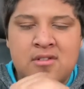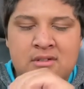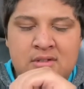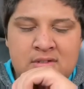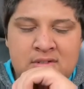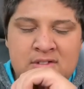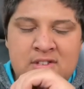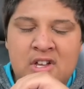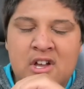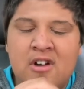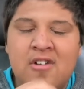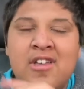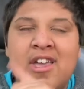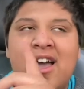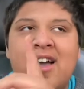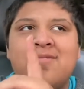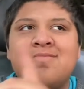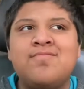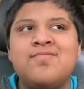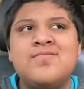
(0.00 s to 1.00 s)
So yeah,
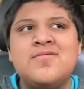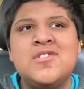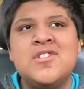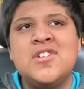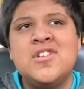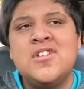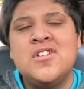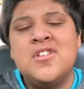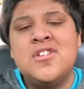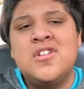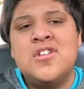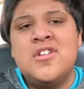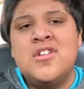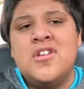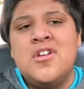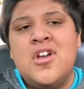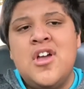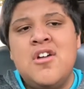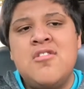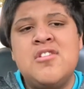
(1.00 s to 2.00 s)

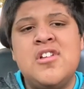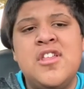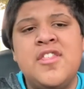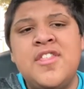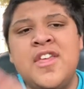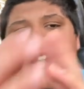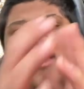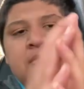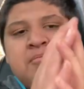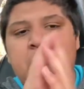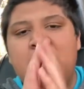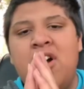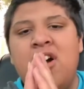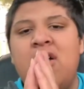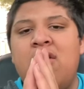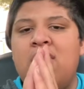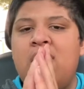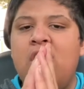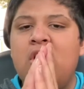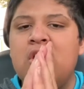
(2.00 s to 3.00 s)
I want to thank
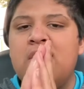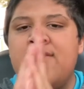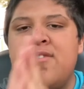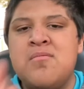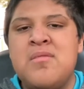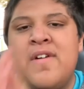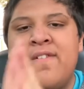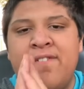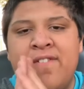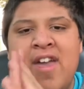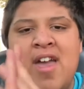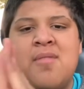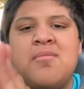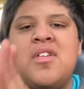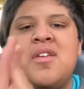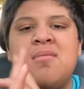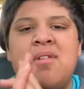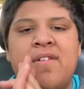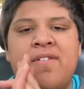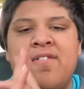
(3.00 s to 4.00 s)
all of you, my
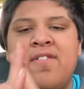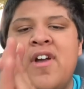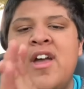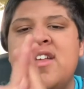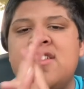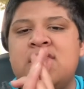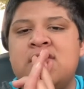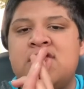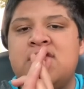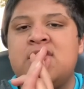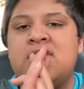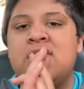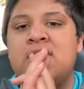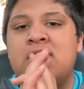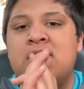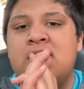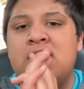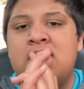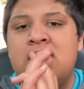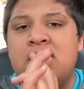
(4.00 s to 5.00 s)
family, my friends,
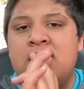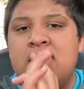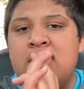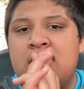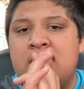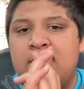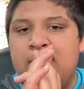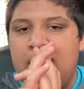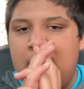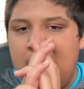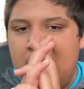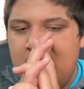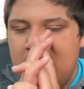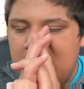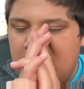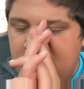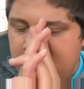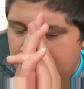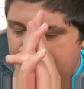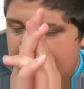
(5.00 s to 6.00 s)
all
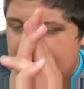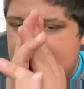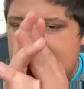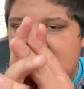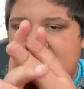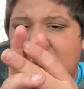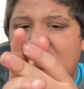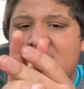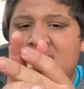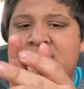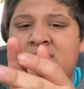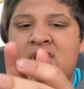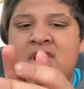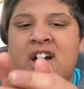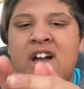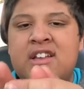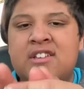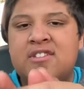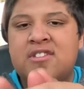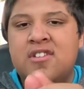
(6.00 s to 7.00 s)
my friends, all of you
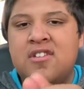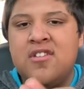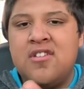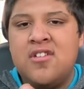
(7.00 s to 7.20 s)
guys.